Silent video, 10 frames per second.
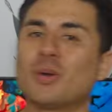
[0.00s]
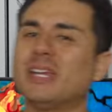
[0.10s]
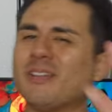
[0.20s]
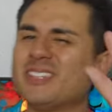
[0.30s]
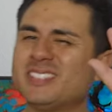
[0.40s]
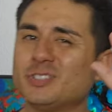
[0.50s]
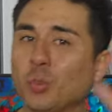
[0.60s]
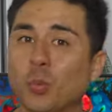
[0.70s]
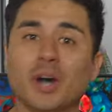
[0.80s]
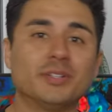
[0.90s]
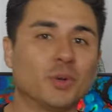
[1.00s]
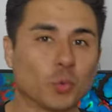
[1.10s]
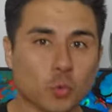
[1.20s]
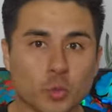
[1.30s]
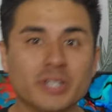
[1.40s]
Okay, now this is
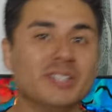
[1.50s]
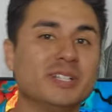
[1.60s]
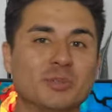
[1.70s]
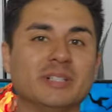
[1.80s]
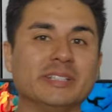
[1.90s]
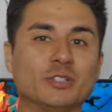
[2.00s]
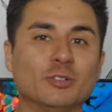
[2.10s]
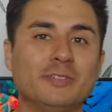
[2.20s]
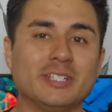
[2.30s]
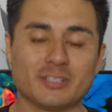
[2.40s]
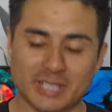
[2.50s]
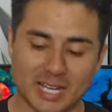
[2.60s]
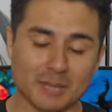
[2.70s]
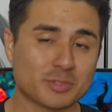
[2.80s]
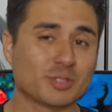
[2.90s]
one really, really cool feature
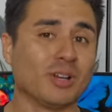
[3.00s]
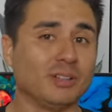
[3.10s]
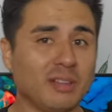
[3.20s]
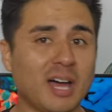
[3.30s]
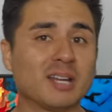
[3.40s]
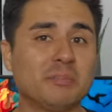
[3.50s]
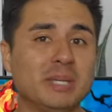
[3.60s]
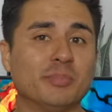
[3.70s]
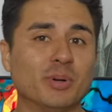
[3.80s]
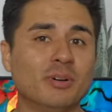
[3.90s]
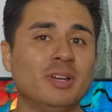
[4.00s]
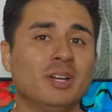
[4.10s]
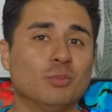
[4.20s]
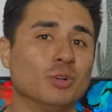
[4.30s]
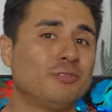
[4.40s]
that I'm sure a lot of people
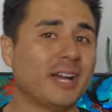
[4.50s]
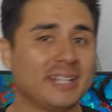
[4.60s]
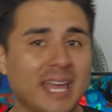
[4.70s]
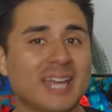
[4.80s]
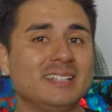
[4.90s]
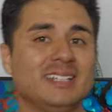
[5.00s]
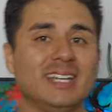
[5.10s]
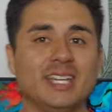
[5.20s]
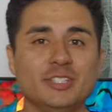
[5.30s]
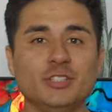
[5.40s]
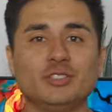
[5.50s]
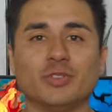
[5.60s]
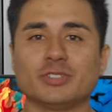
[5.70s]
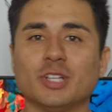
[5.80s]
will find handy and useful.